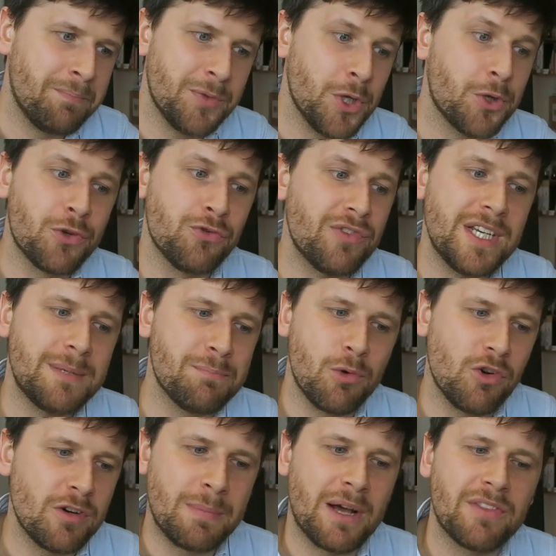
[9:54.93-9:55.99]
You can read
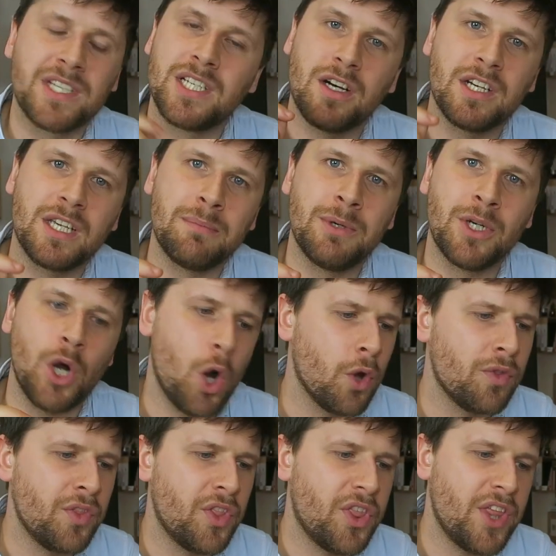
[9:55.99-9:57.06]
more about this argument
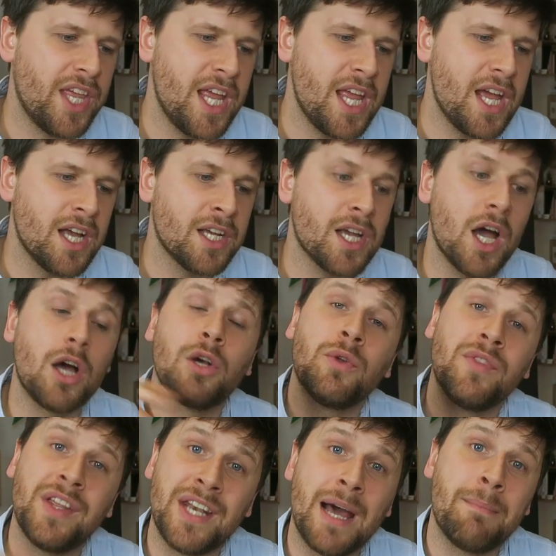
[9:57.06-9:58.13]
on the Girl
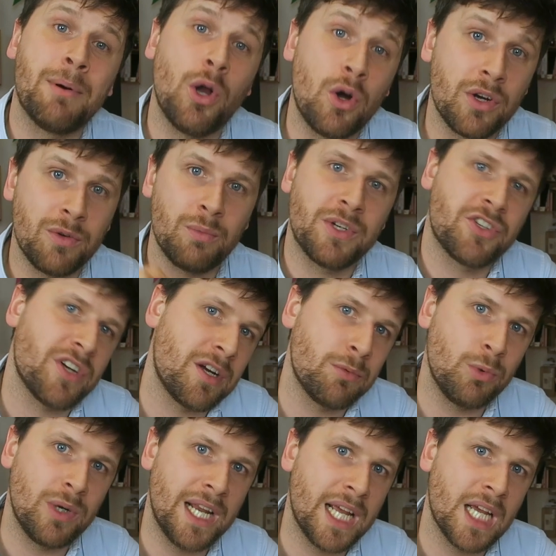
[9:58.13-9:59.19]
on the Net blog, which I
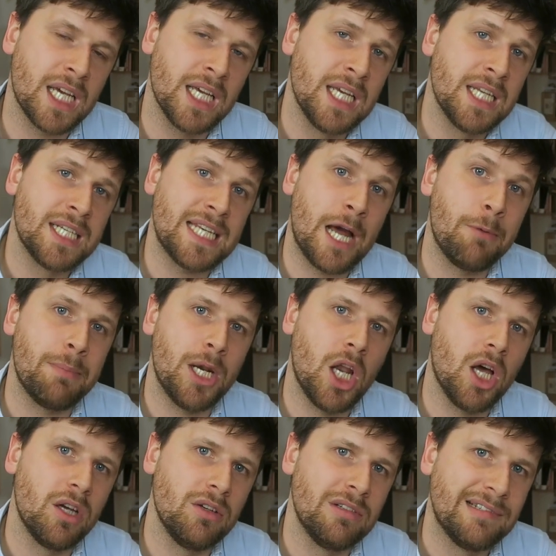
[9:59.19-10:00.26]
will link down
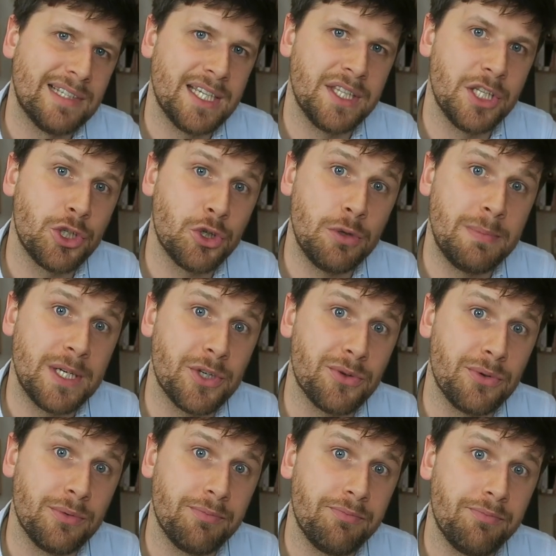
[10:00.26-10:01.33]
below in the
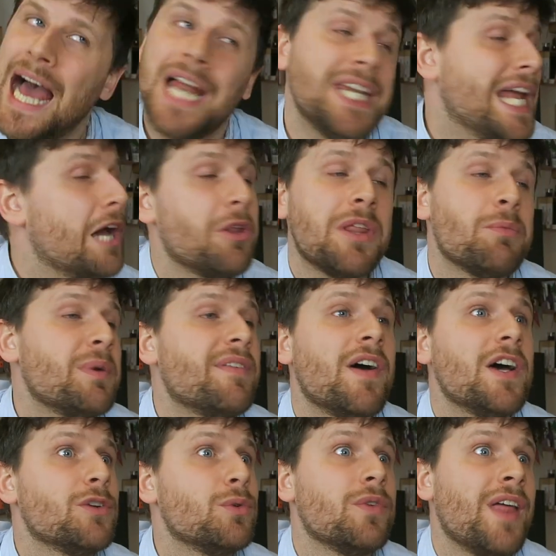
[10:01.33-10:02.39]
doobly-doo. And now that we've
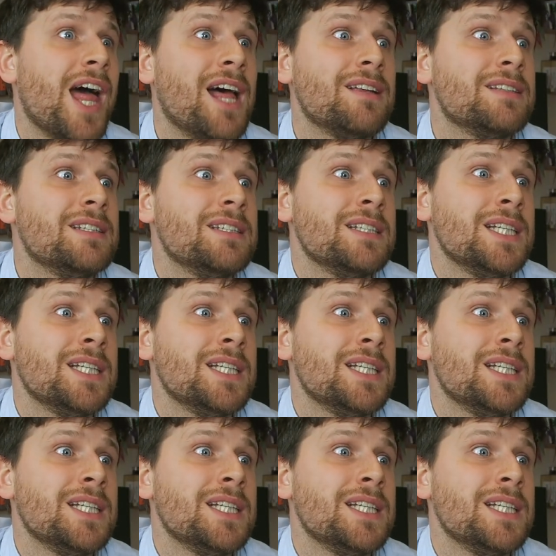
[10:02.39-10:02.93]
heard all that,